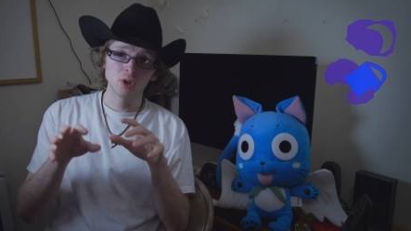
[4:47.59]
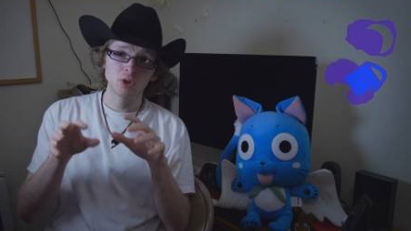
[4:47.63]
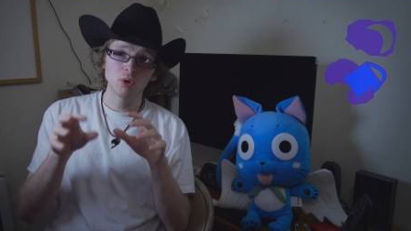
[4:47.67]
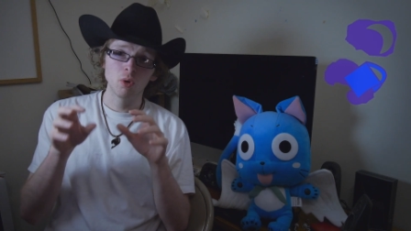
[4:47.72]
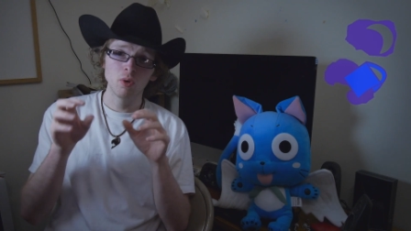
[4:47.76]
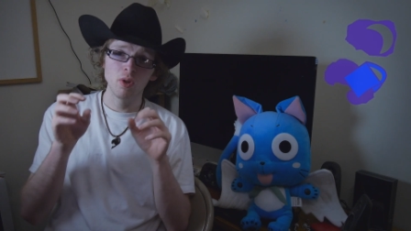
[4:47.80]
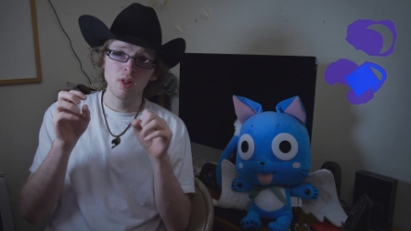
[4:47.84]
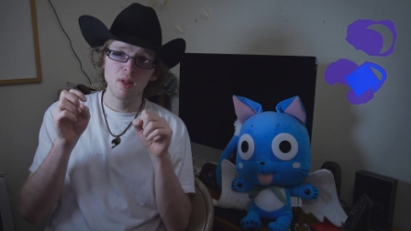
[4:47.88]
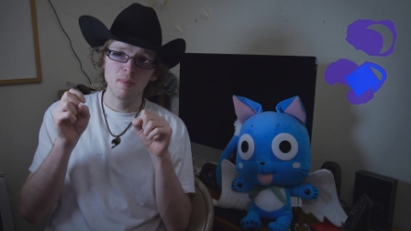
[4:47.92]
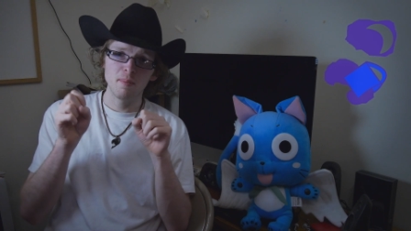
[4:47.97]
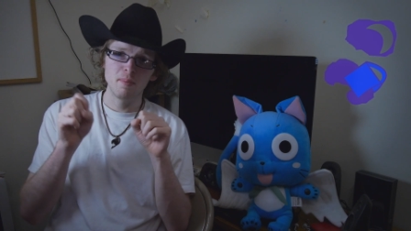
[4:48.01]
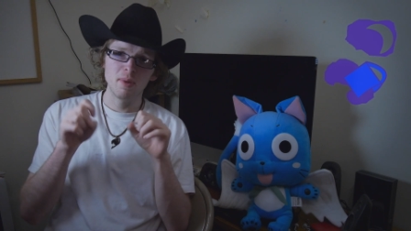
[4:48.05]
It's
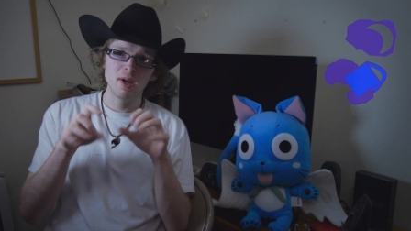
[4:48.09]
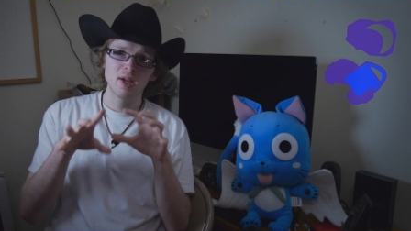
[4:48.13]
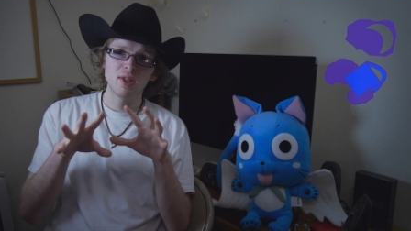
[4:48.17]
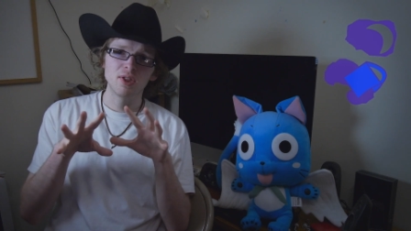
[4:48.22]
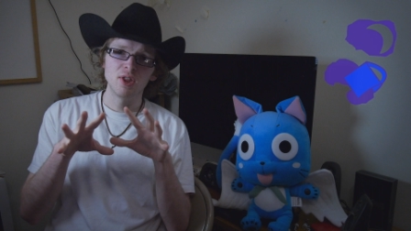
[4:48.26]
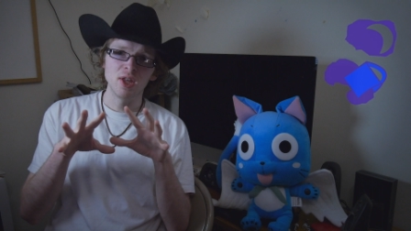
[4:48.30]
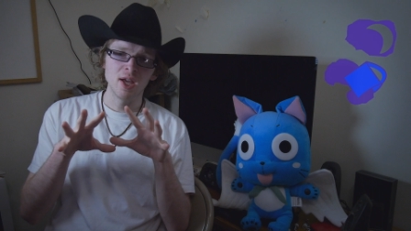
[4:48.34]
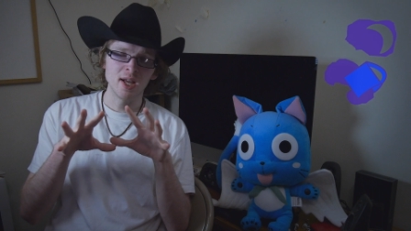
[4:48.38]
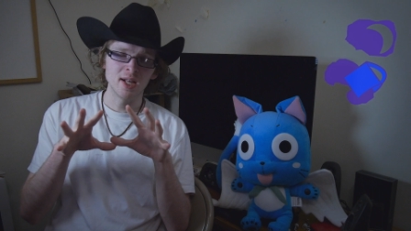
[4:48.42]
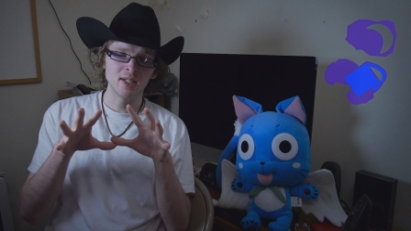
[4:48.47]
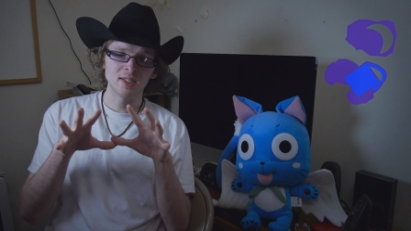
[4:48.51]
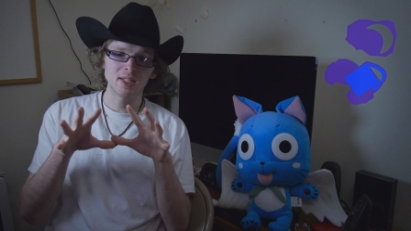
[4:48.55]
only the big
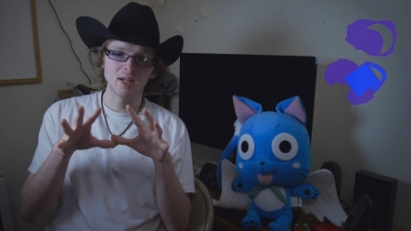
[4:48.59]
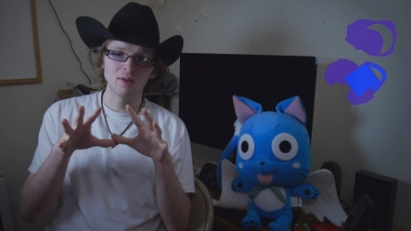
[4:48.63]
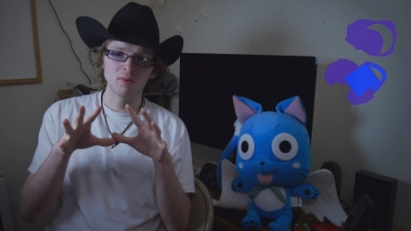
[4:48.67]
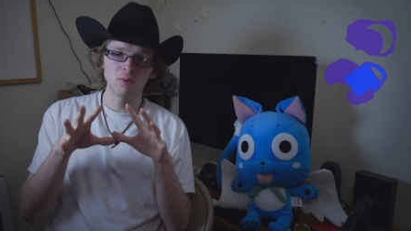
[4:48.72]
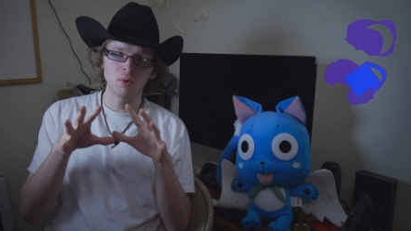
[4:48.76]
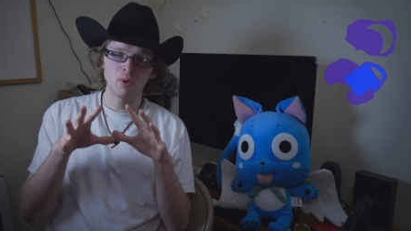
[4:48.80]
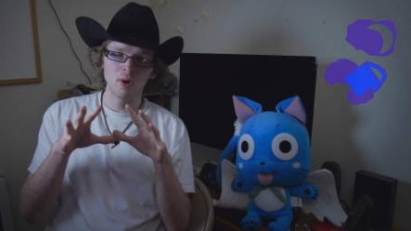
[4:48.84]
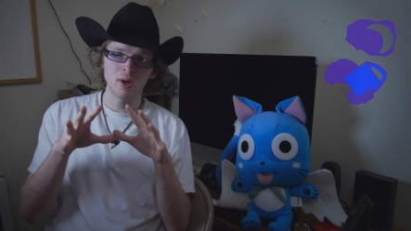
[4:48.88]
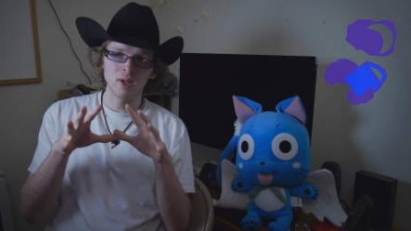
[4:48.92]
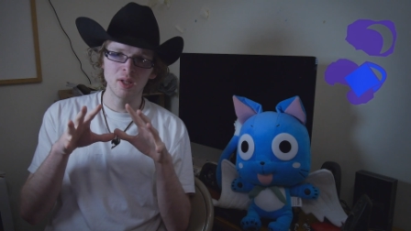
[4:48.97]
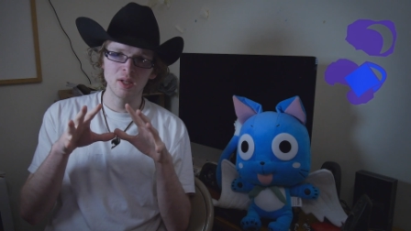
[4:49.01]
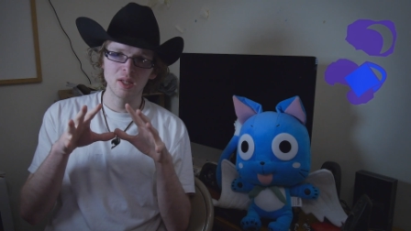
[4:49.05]
things that
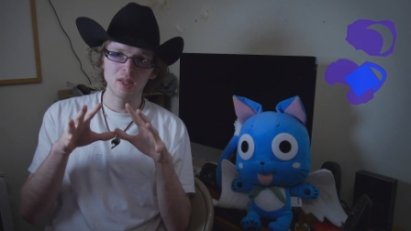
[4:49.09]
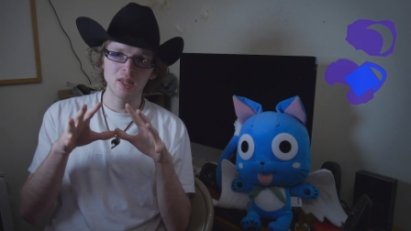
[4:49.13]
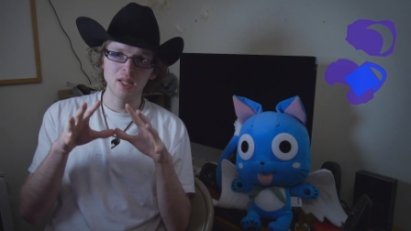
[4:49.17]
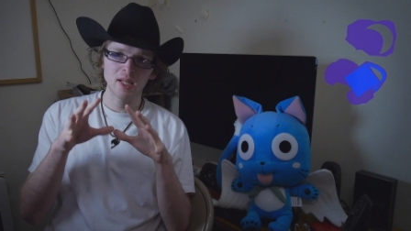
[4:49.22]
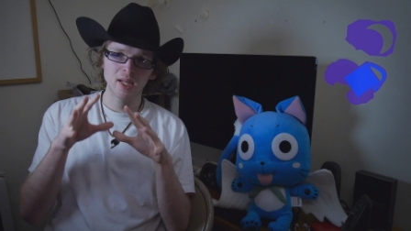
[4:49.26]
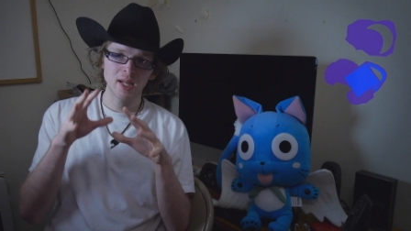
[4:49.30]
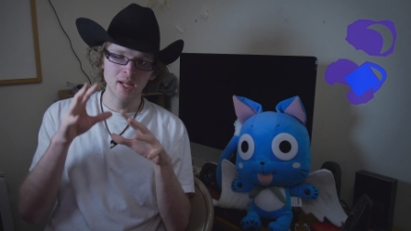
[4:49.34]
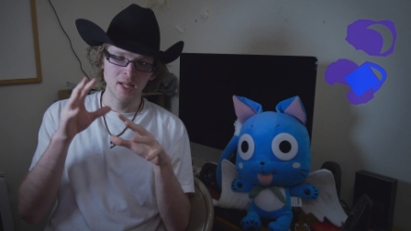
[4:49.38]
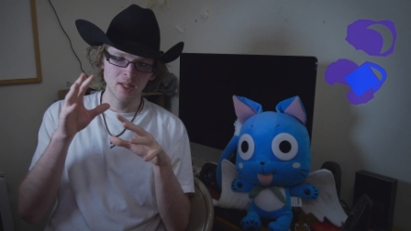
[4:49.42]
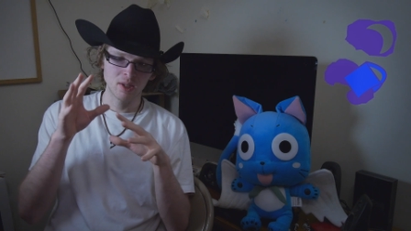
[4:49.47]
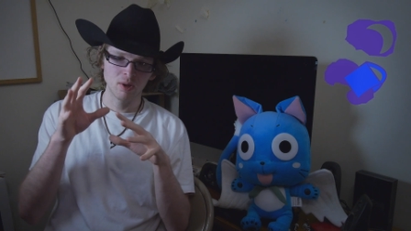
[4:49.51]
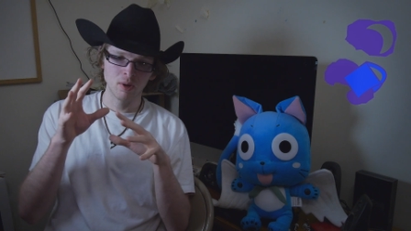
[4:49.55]
really
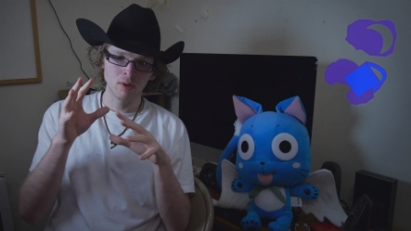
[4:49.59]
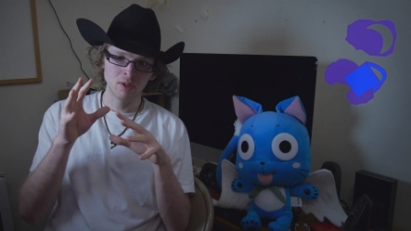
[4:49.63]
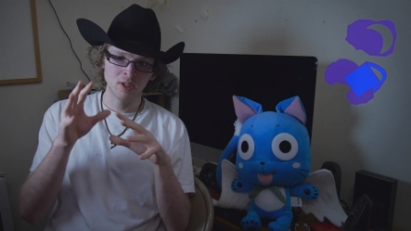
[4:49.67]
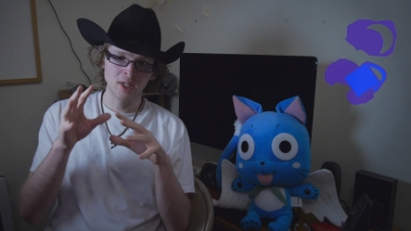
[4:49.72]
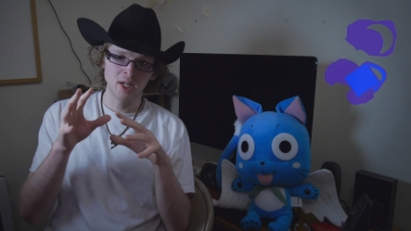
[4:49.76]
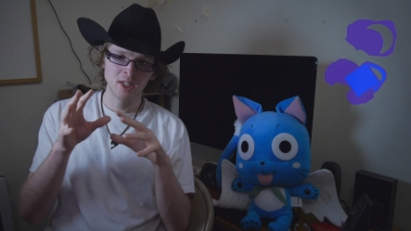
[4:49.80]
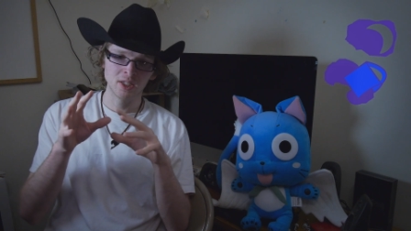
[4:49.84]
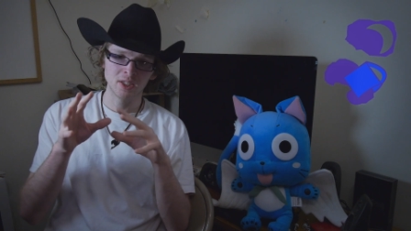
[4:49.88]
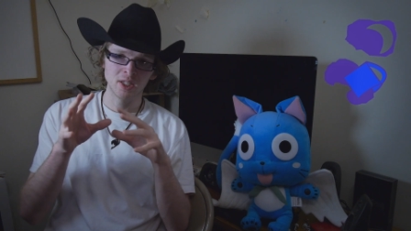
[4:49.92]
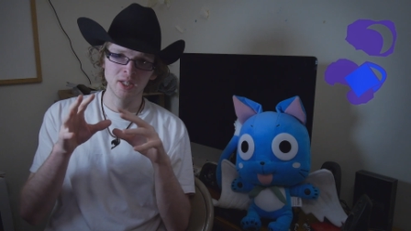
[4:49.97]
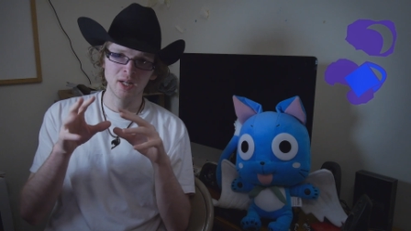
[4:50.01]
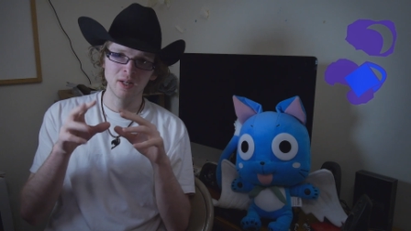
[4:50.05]
get their
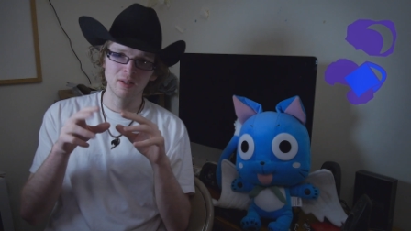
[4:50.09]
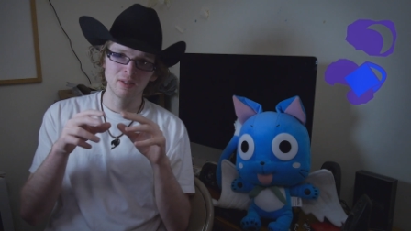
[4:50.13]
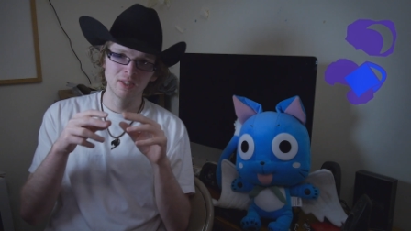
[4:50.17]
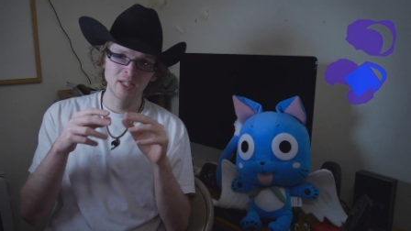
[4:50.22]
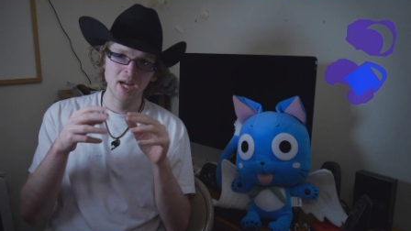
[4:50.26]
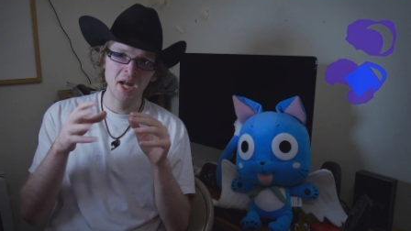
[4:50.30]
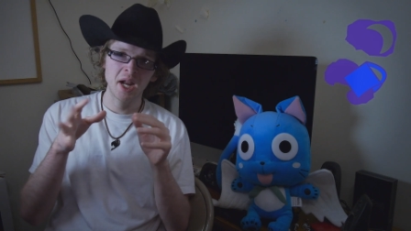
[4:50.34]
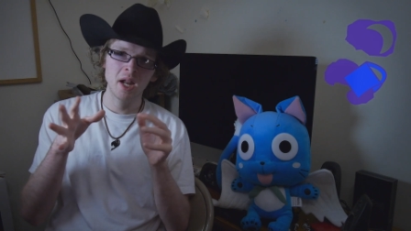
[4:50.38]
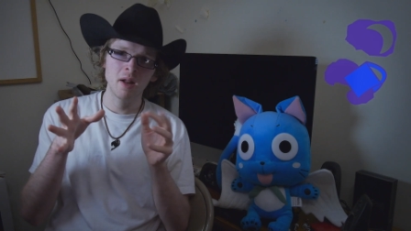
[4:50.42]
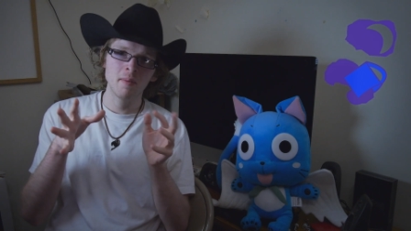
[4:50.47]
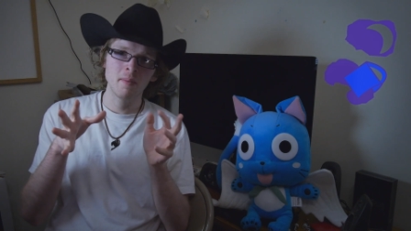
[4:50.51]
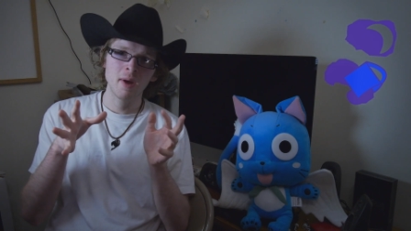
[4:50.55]
attention, and
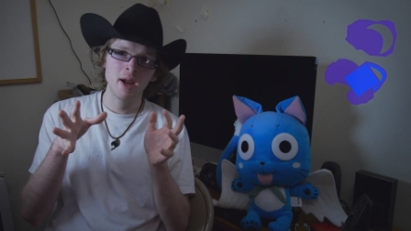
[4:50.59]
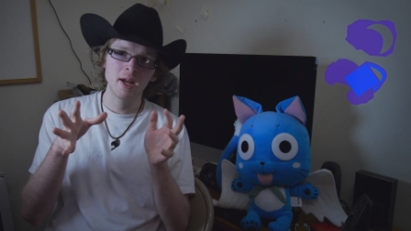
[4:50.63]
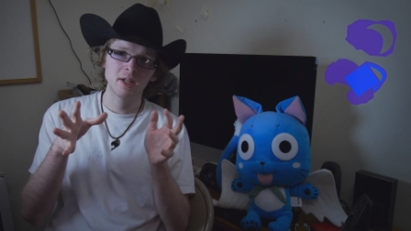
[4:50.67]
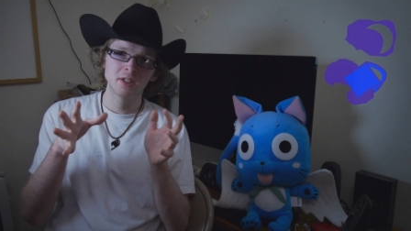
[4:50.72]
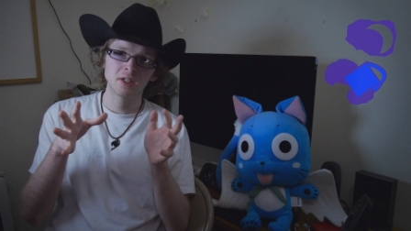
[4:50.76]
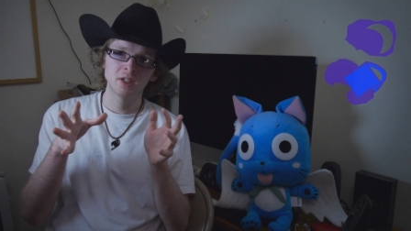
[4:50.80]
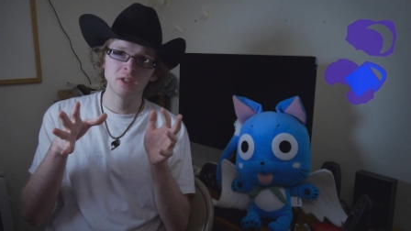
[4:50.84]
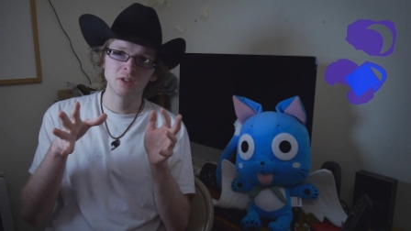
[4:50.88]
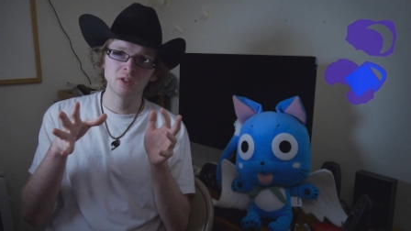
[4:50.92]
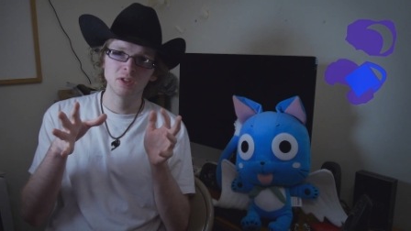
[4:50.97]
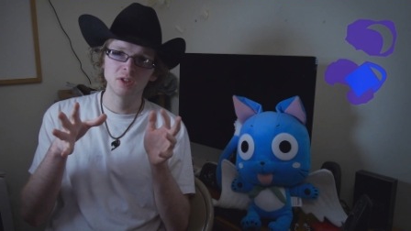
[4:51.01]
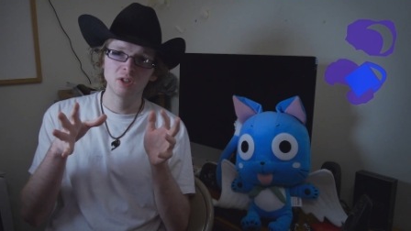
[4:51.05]

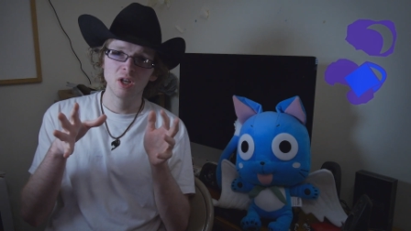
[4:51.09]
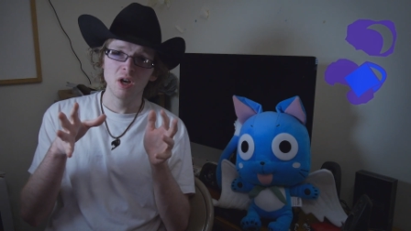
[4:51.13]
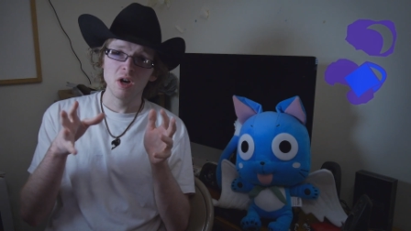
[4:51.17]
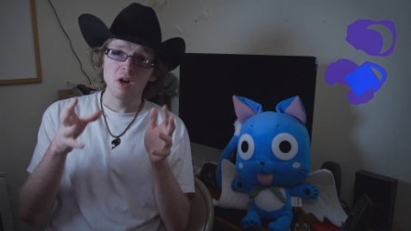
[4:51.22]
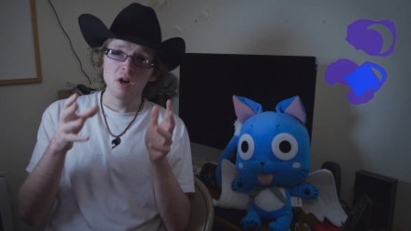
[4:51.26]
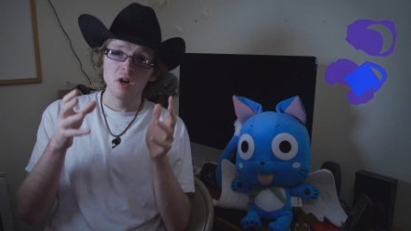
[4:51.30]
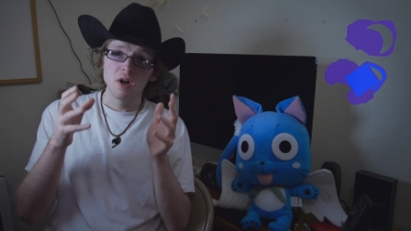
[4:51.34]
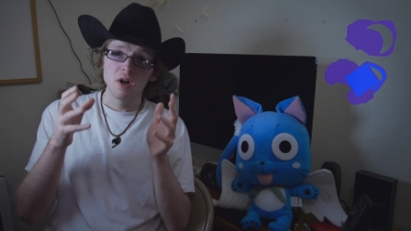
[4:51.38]
JanAnimations,